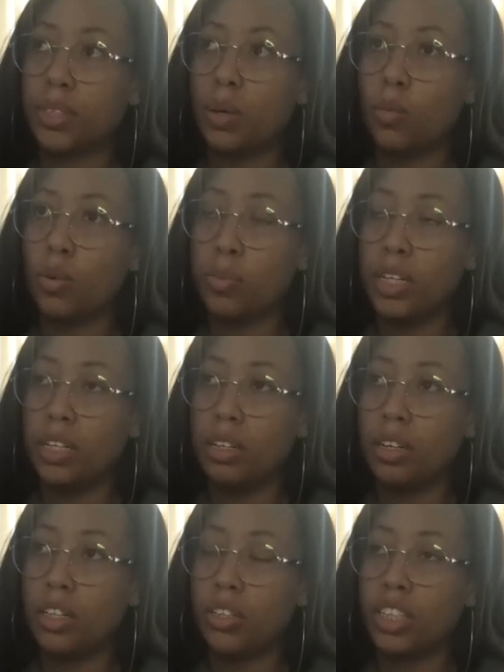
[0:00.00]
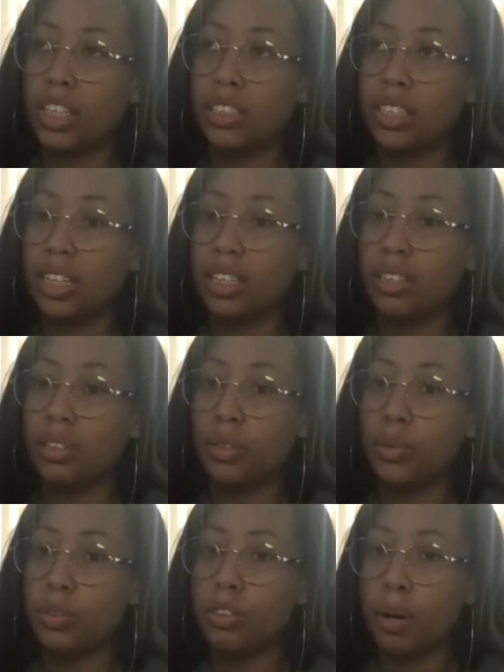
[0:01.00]
a woman on LinkedIn
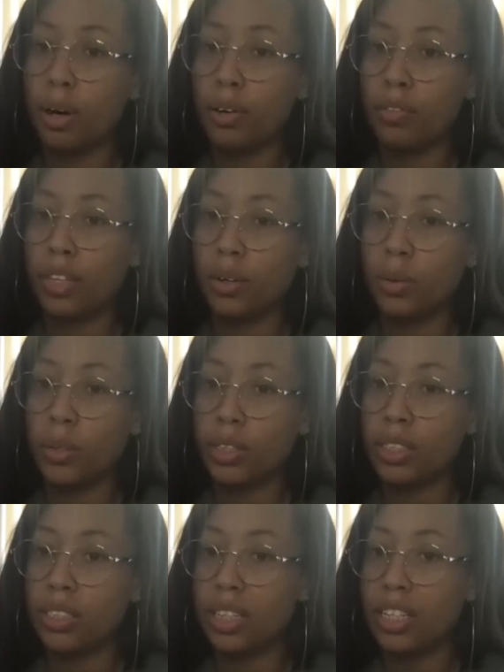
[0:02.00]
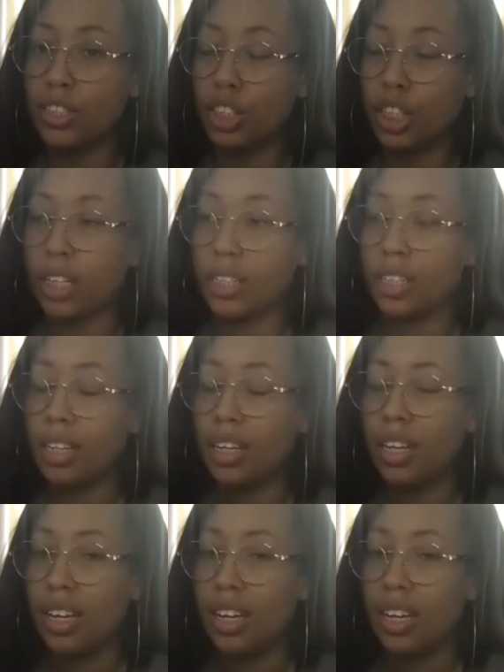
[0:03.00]
who was part of their organization,